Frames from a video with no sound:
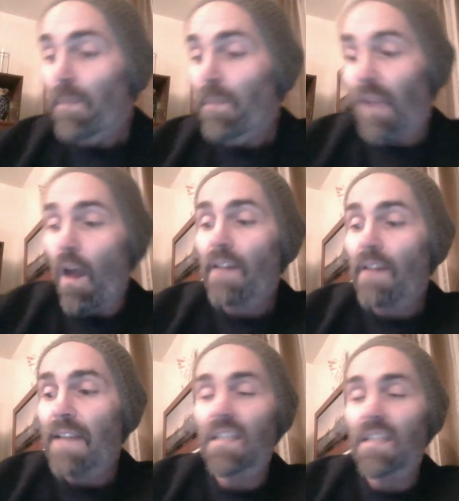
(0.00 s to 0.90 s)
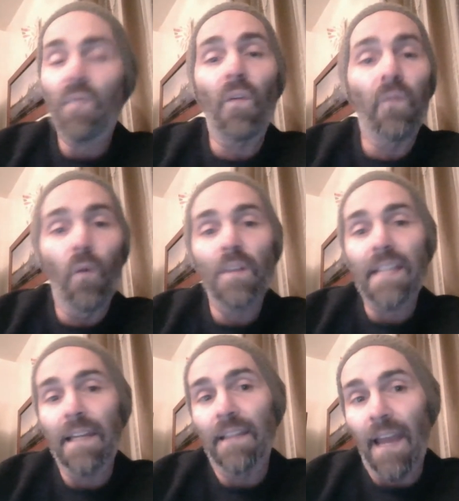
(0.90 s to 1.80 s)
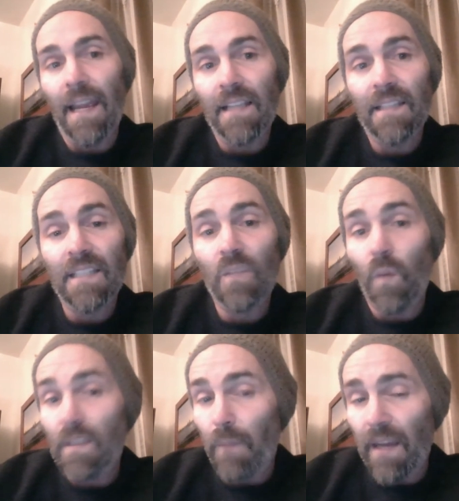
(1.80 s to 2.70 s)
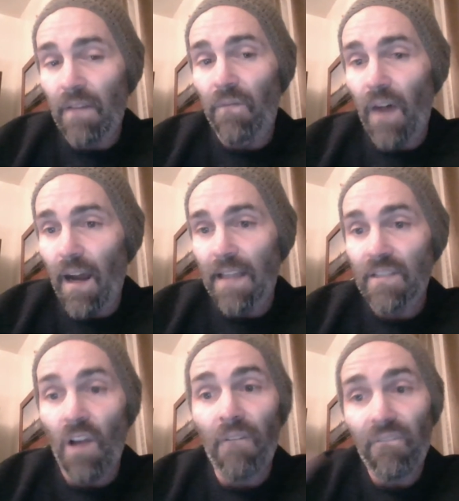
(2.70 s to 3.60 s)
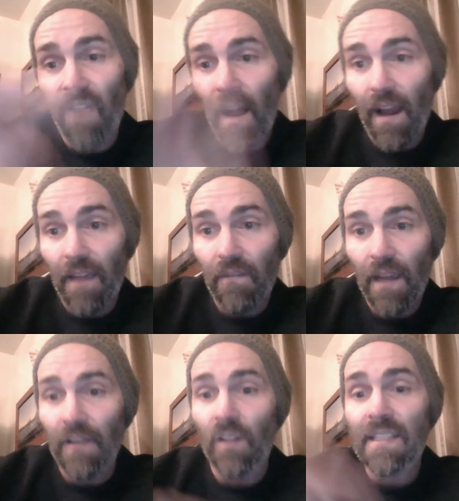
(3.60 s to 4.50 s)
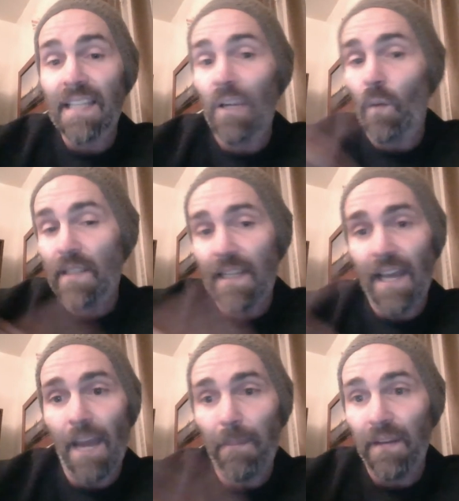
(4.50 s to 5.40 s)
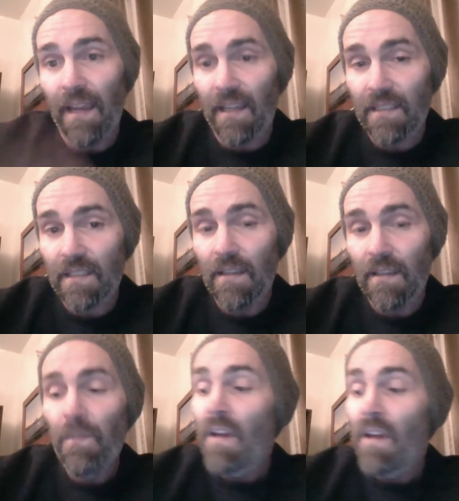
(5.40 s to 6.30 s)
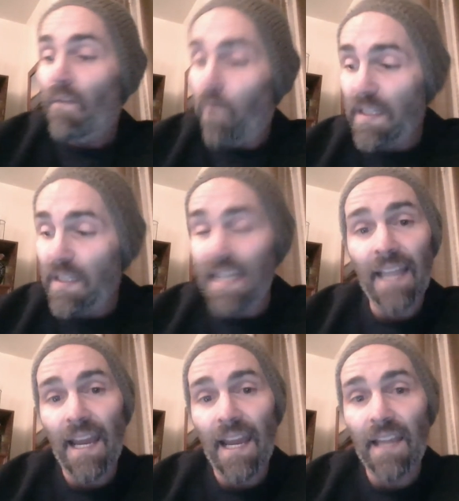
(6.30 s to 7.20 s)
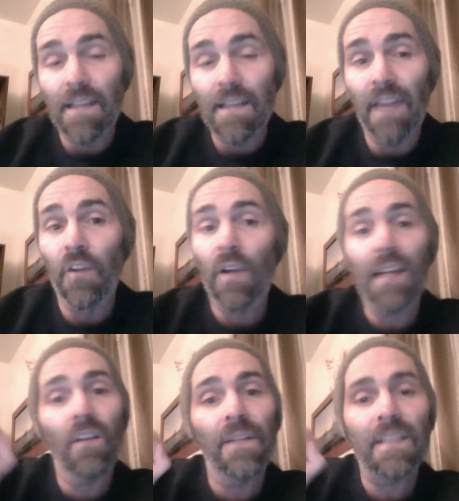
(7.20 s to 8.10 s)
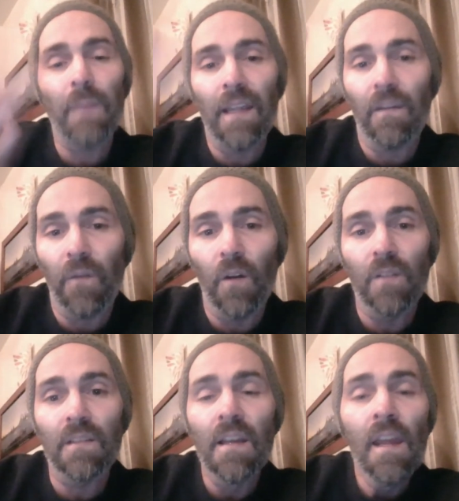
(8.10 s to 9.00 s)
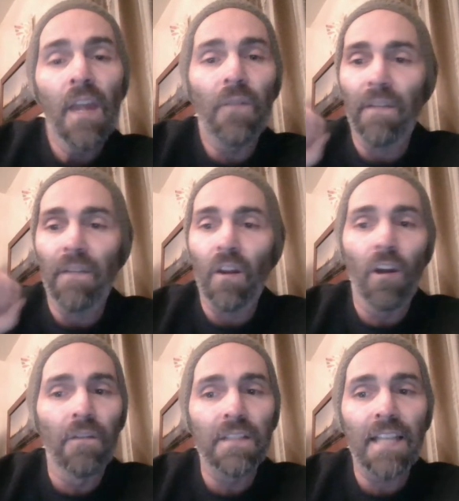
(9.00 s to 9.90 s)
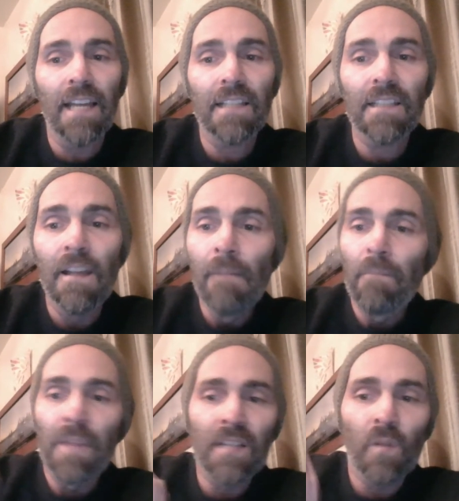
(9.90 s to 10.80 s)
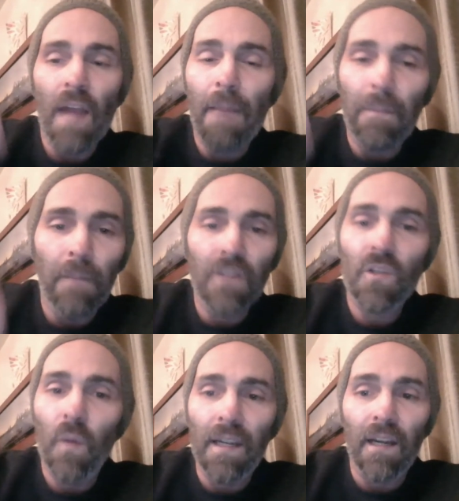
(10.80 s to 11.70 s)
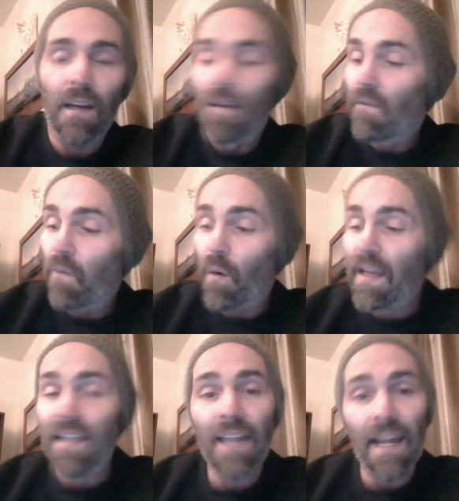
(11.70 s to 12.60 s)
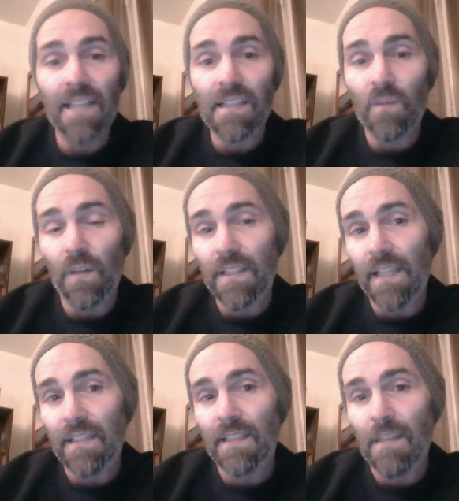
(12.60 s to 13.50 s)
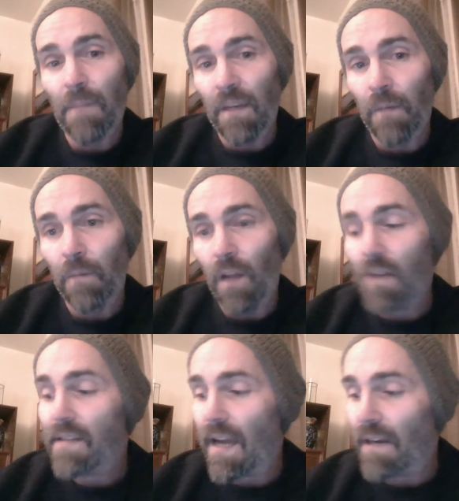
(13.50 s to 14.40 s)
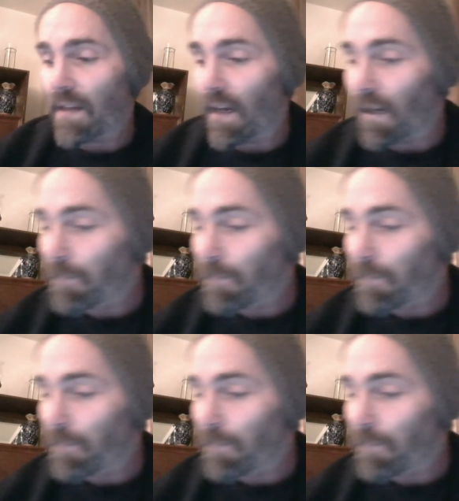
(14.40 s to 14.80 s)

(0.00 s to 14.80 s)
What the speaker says: the lockdown is for 14 days. This is what's been advised, not 5, and not seeing what's going to happen next. 14 days. And you're getting on the speakerphones. If you get the COVID test, this will happen much quicker. 14 days is what it says is the minimum lockdown here.